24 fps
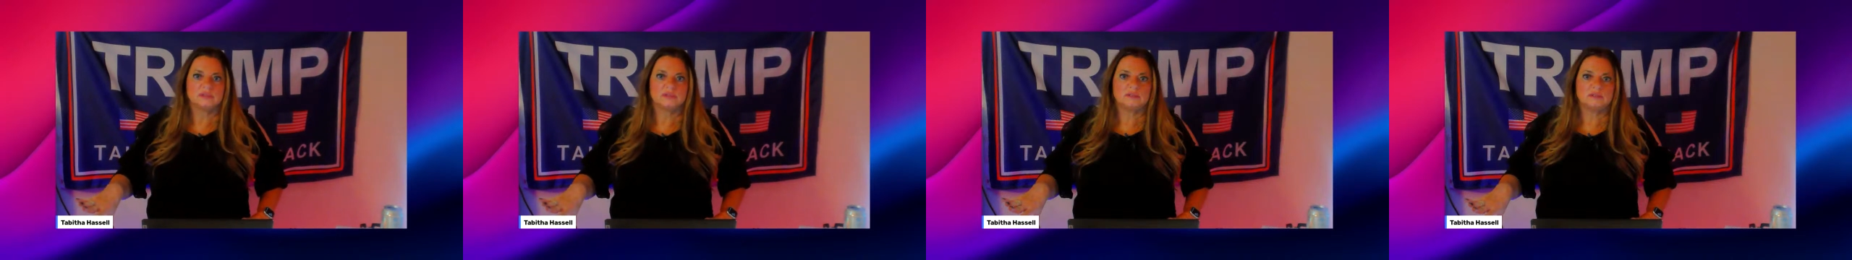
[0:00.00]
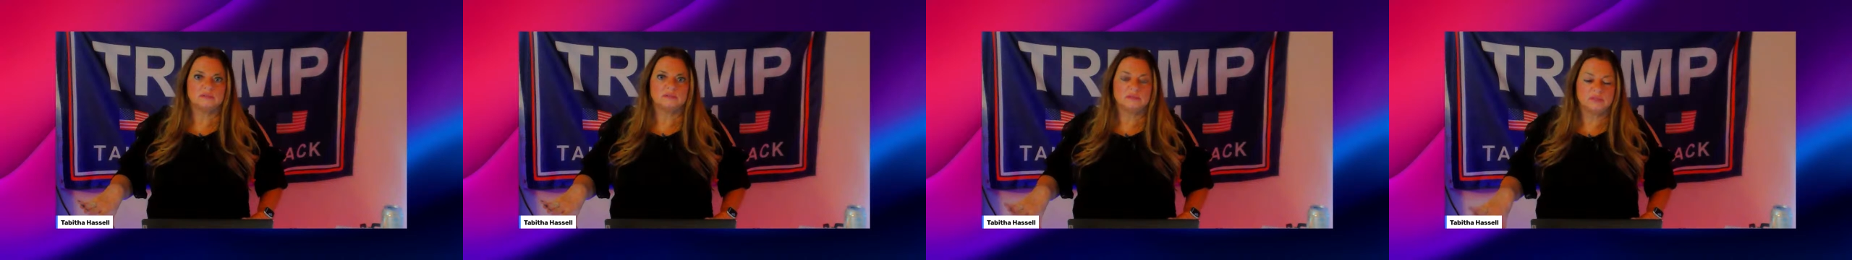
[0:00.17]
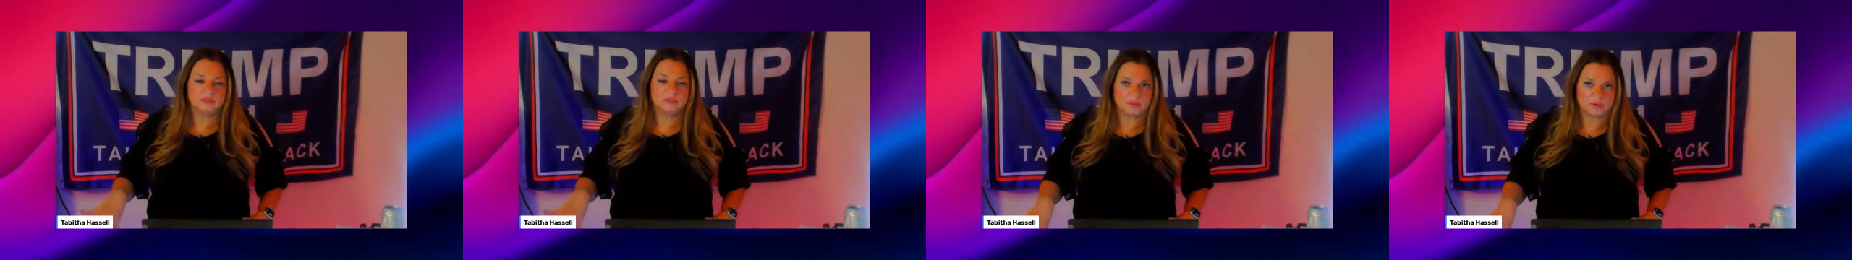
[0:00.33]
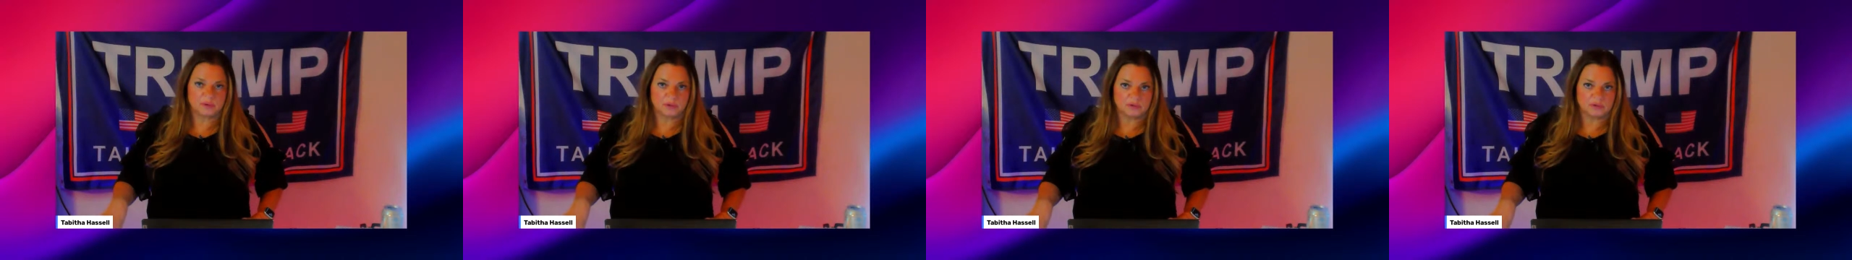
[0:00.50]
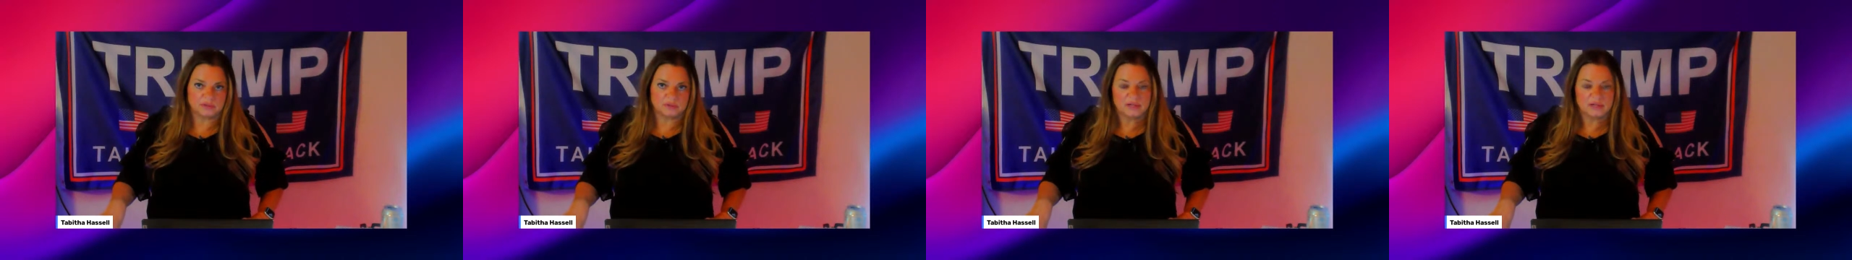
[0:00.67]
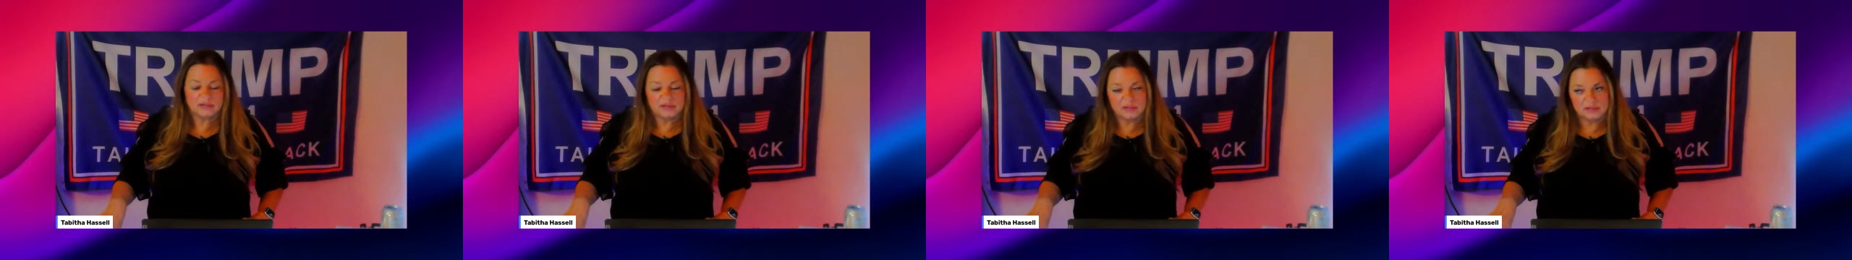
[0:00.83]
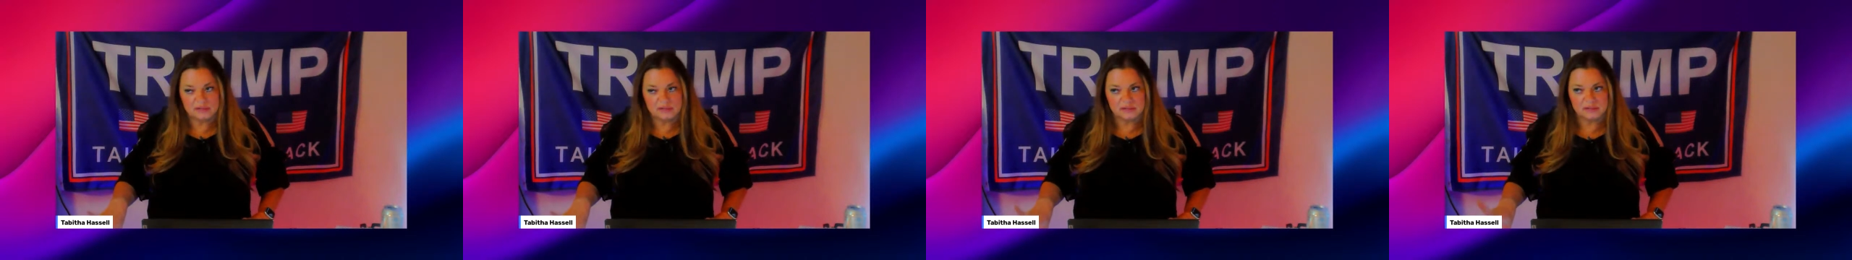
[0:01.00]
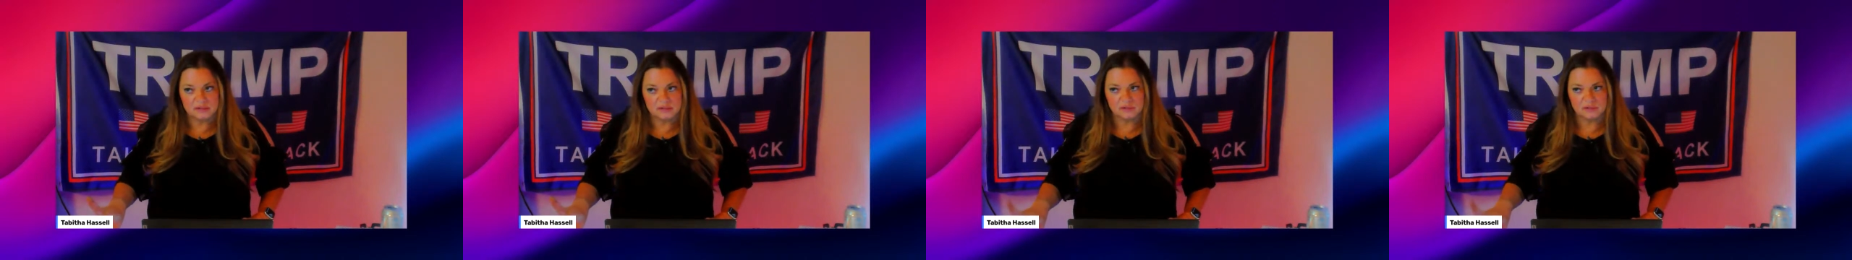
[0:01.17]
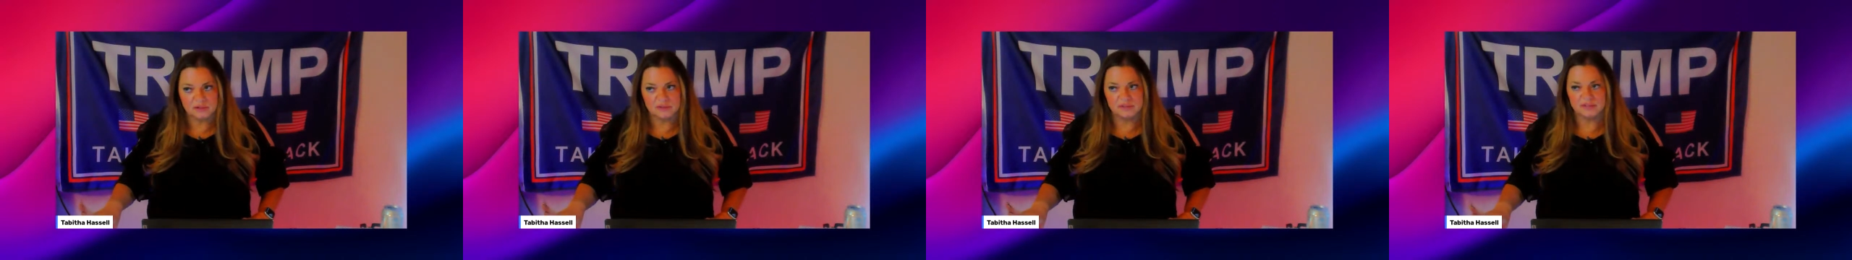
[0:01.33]
liberals, not
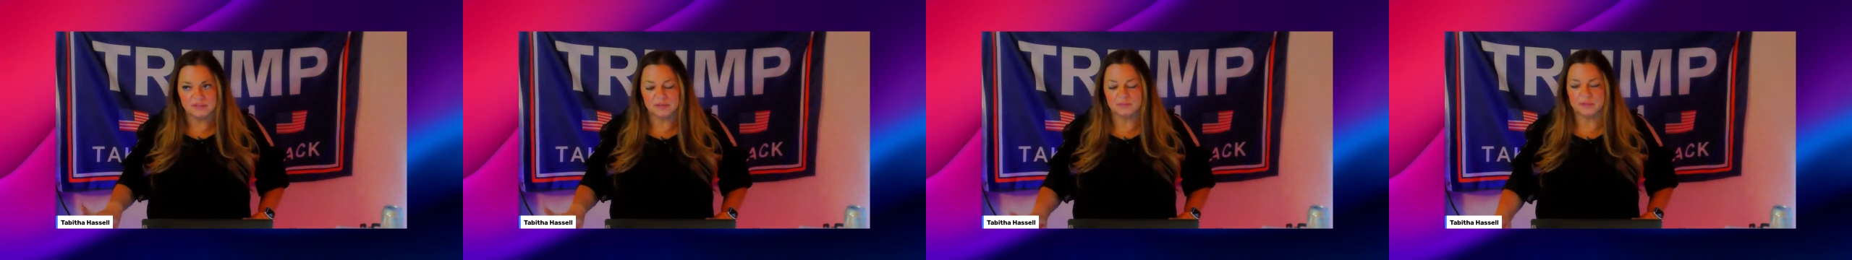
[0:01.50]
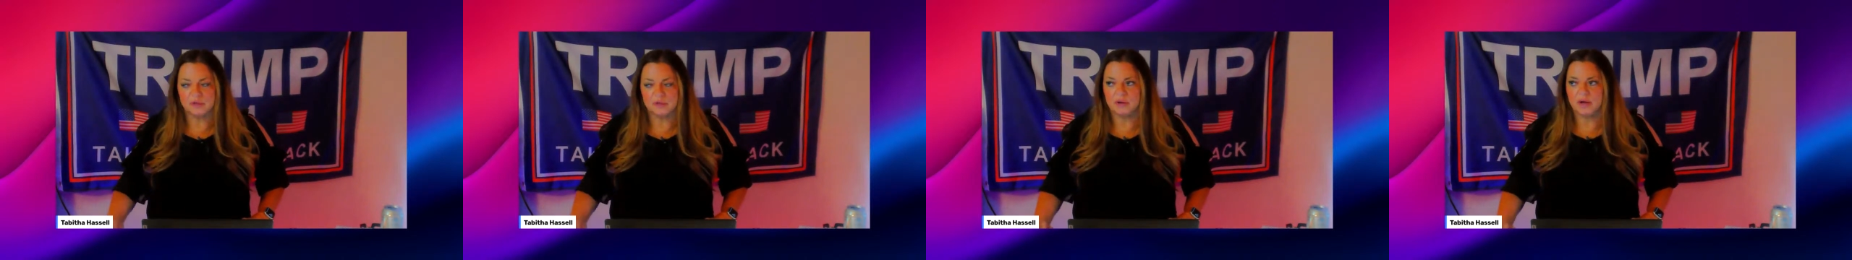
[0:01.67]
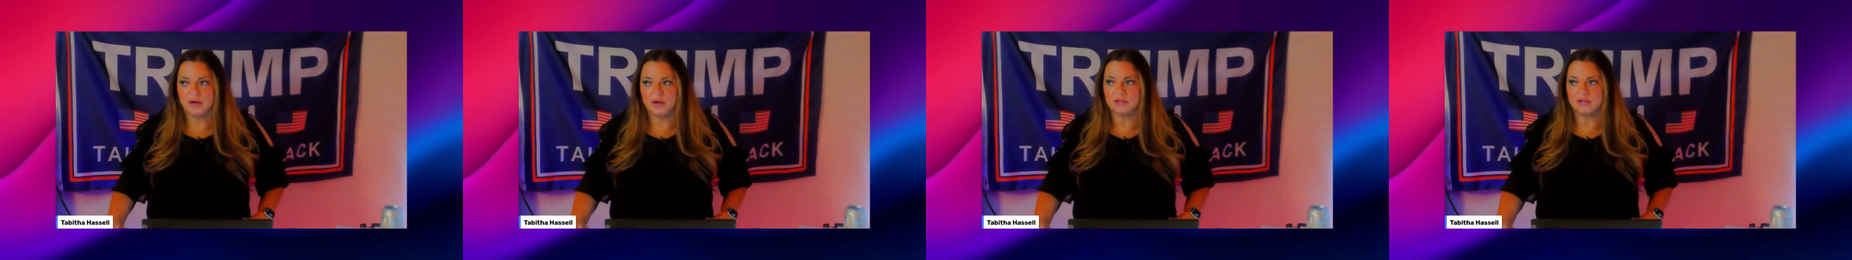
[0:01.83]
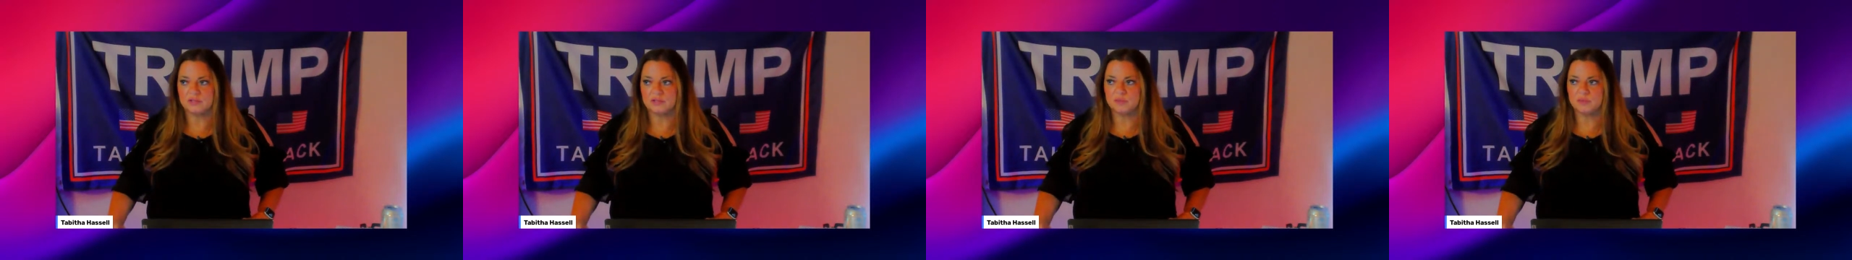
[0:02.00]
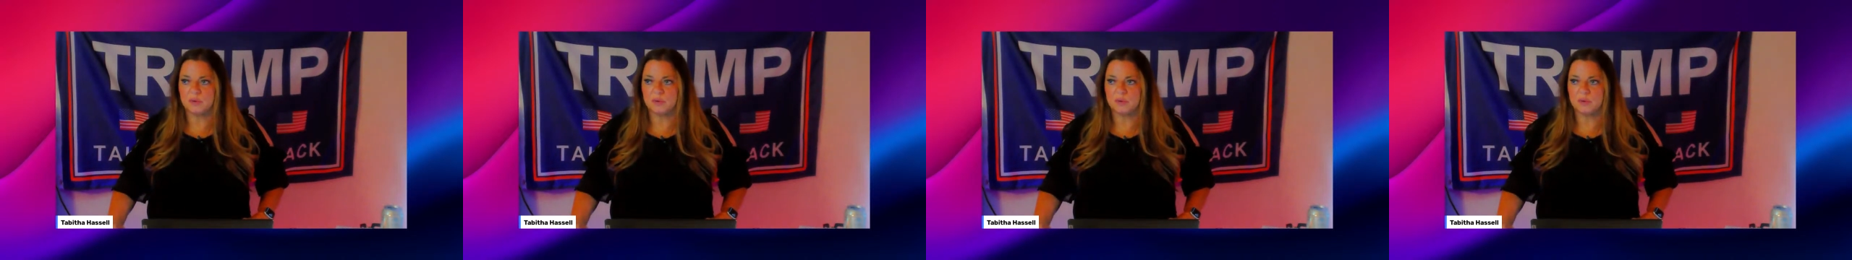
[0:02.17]
necessarily Democrats,